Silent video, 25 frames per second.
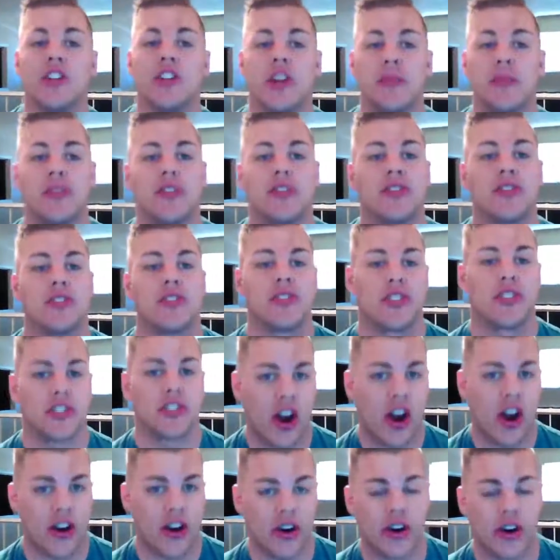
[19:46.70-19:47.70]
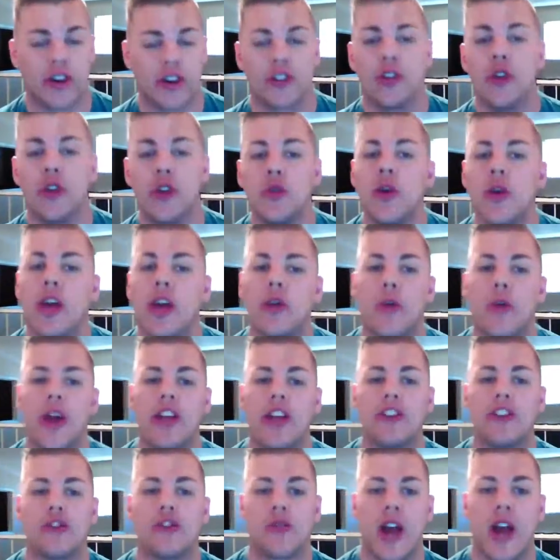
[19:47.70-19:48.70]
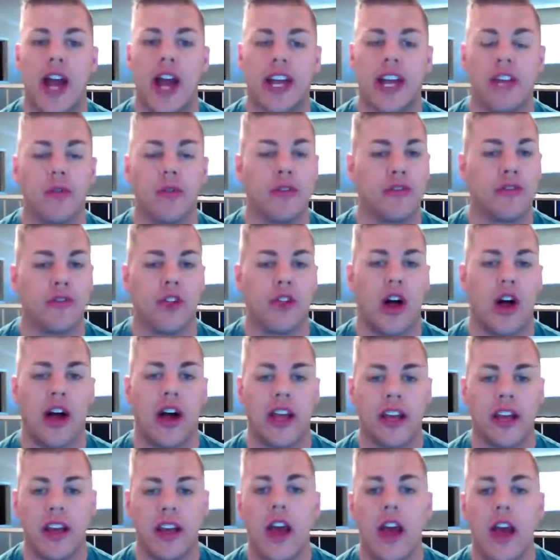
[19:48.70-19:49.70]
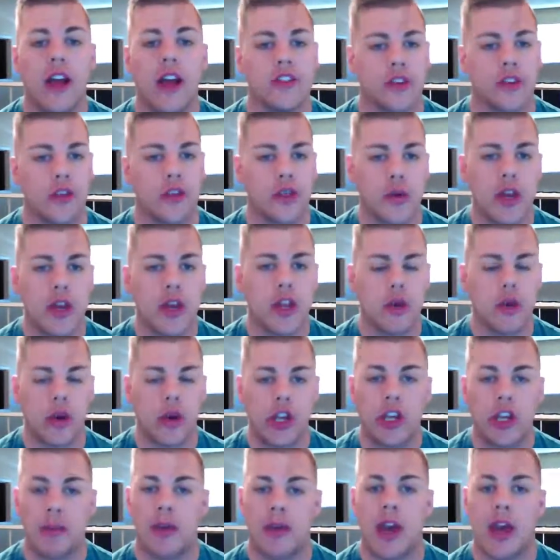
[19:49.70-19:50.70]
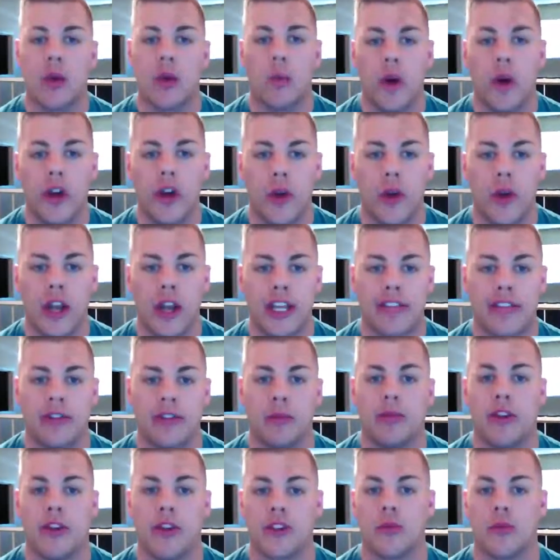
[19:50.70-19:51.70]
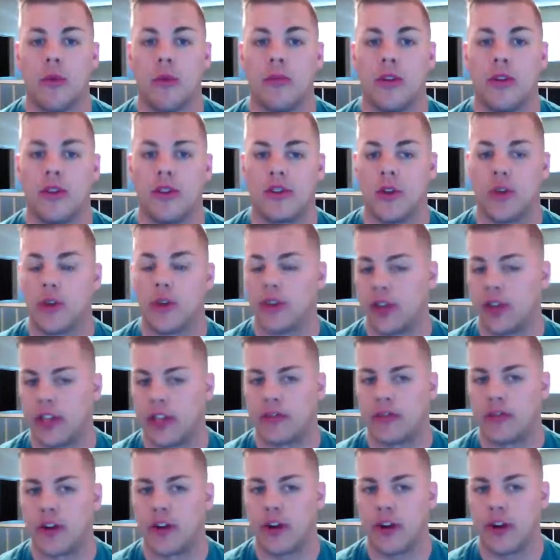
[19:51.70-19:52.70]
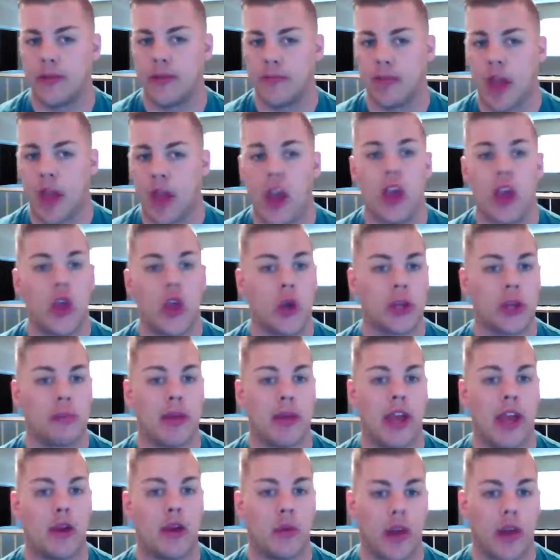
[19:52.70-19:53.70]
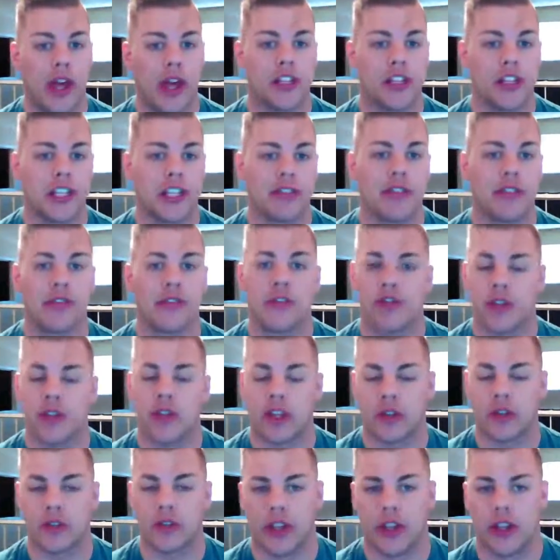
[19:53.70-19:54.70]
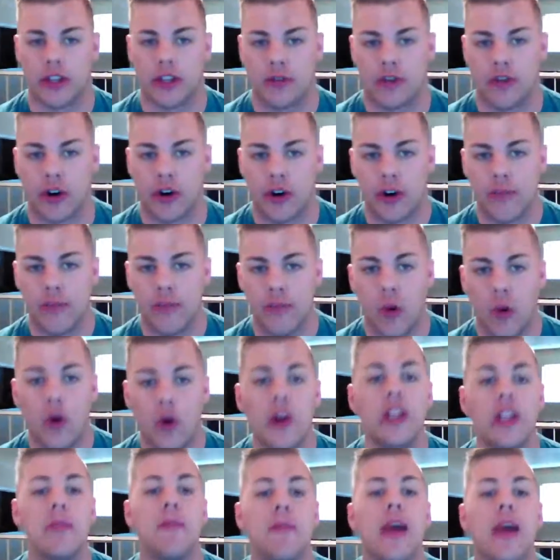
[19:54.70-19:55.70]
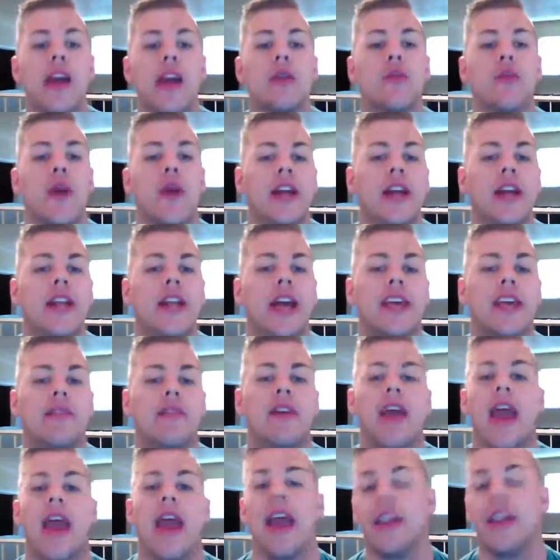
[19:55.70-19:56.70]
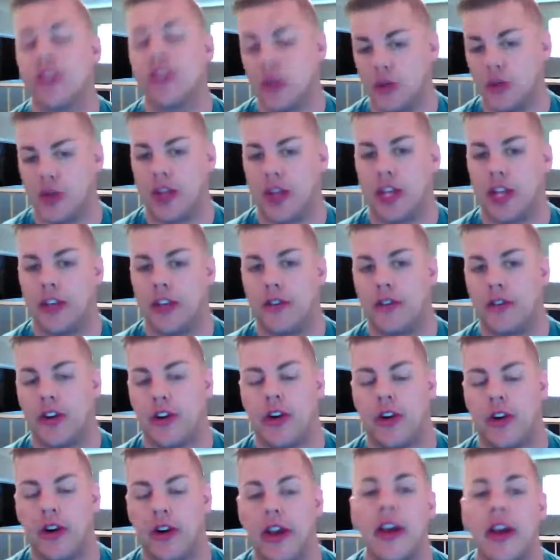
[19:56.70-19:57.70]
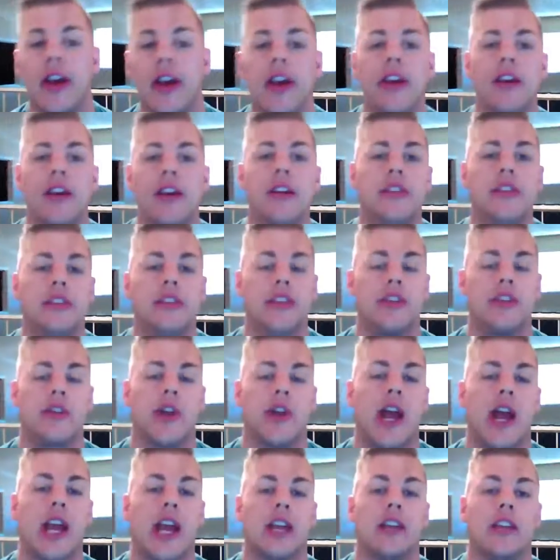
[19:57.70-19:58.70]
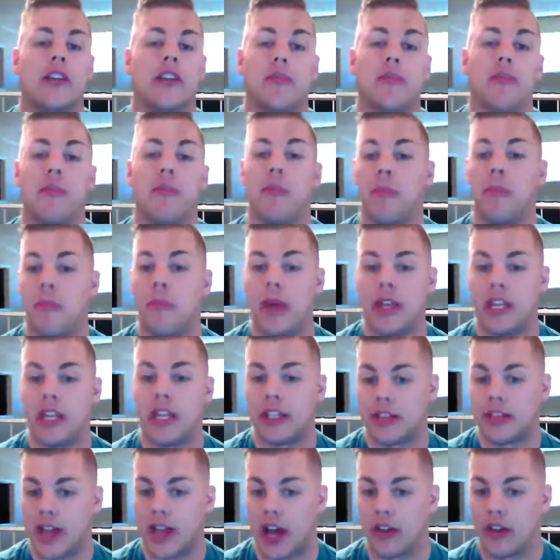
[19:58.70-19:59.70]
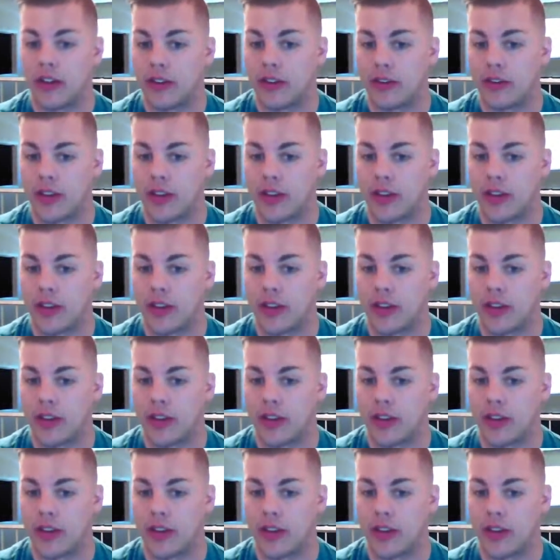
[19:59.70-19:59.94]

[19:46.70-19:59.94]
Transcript: Stalker. 2 red dragon with flying. It's a 3/3. You can pay 1 red to give it +1/+0 to the end of turn. You can pay red to give it first strike until the end of turn, or you can pay red and give it haste until the end of turn. It is a dragon of many talents, I